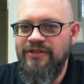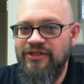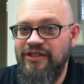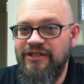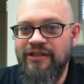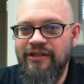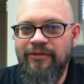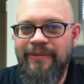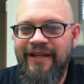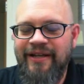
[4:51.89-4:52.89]
just a
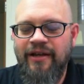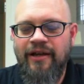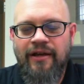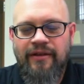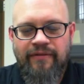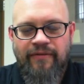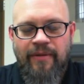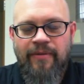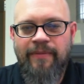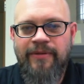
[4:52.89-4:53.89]
little bit, the
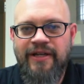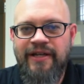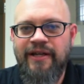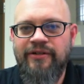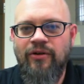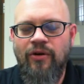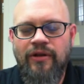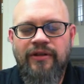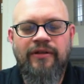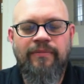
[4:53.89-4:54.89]
fiber optic connector
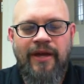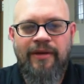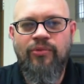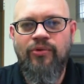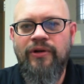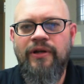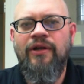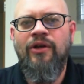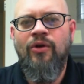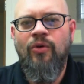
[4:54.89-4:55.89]
on the main board
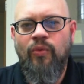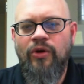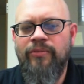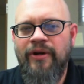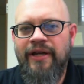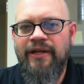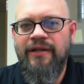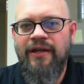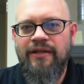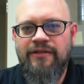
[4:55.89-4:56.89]
will break,
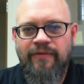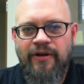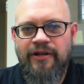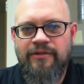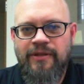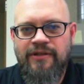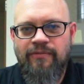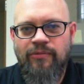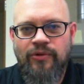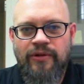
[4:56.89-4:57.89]
and it's a very
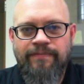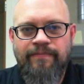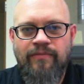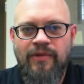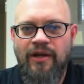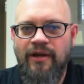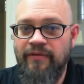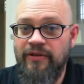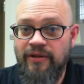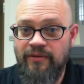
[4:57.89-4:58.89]
expensive board.
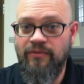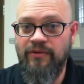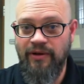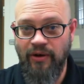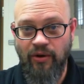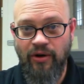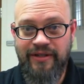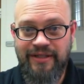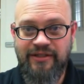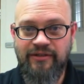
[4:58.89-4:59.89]
Everything on
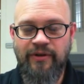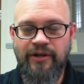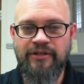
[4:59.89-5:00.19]
this is very